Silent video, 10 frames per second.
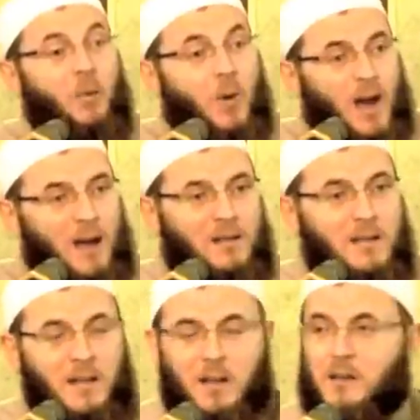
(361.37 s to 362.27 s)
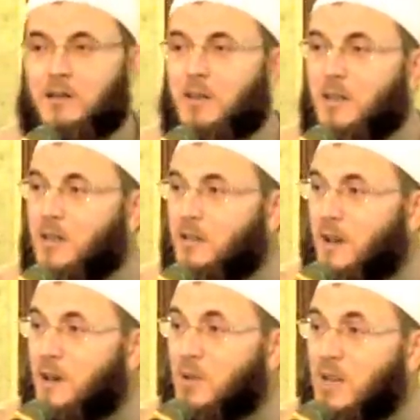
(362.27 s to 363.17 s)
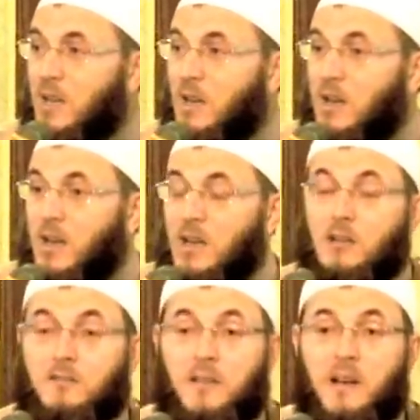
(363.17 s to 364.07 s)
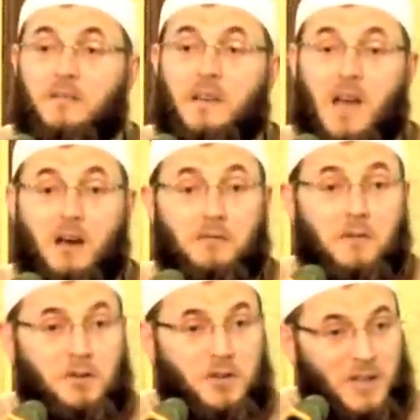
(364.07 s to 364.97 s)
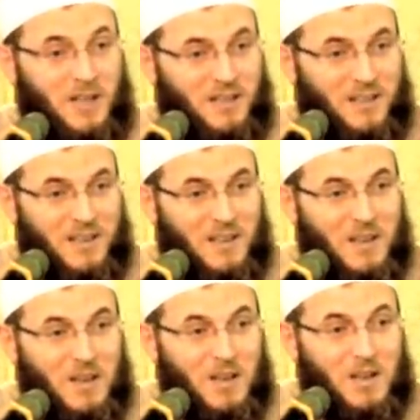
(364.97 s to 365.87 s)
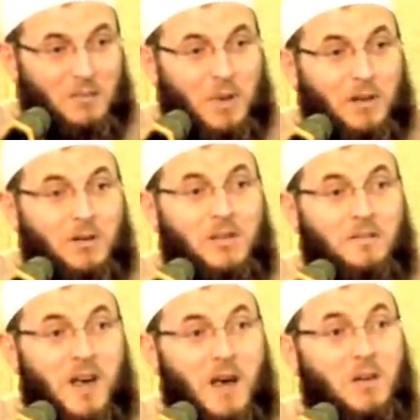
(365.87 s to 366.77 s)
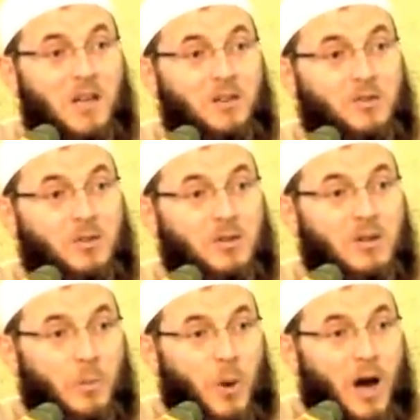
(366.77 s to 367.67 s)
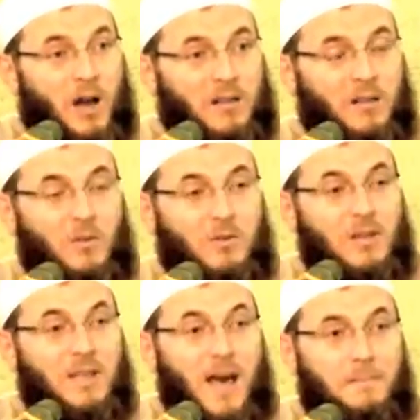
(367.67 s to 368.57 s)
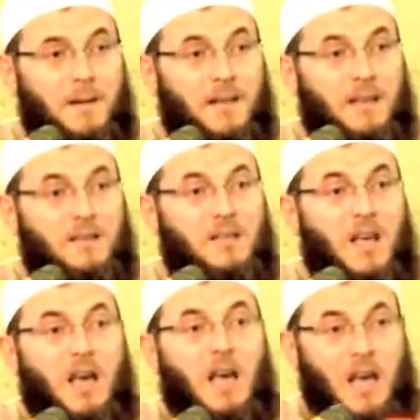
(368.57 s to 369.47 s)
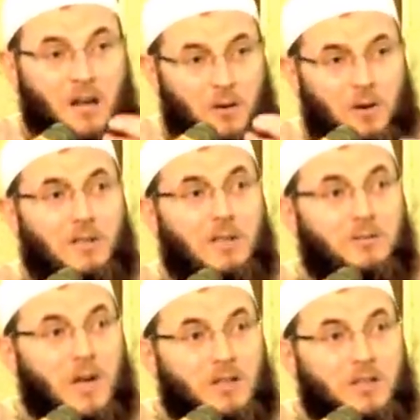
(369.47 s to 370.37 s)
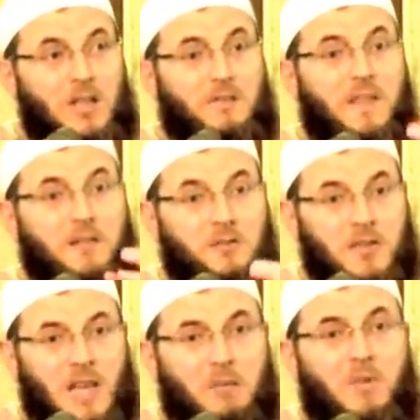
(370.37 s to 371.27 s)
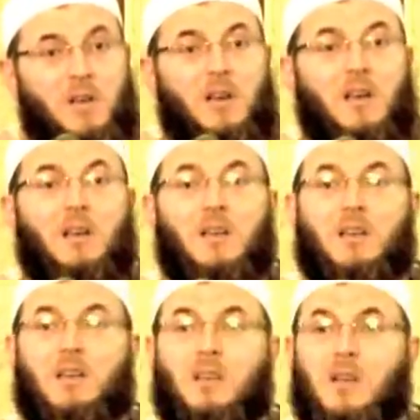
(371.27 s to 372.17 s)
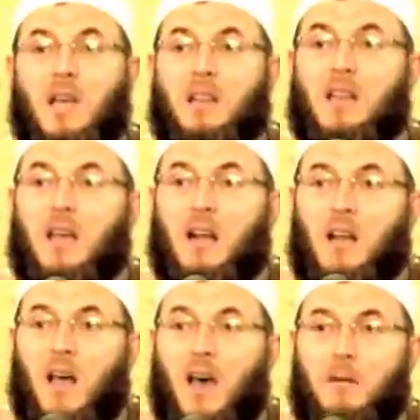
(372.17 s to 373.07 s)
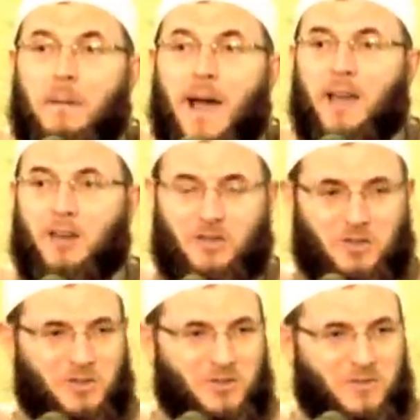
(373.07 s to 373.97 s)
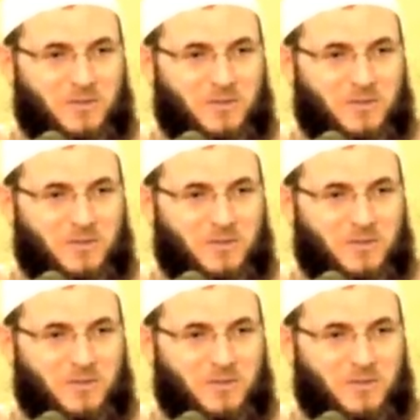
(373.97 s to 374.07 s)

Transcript: ahwal, their condition in the family, it is very, very unfortunate because the family is torn apart. What happened is, in order to achieve the dream, you get the entire package.